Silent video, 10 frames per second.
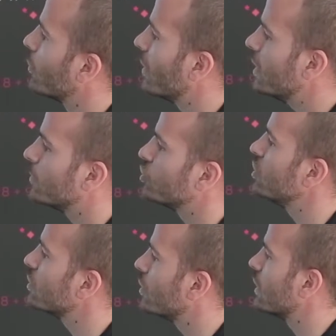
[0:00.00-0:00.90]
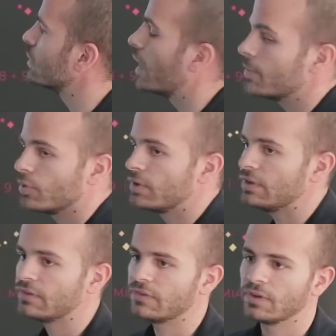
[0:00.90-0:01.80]
are many machine learning
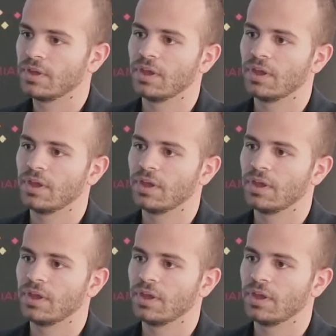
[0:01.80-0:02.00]
libraries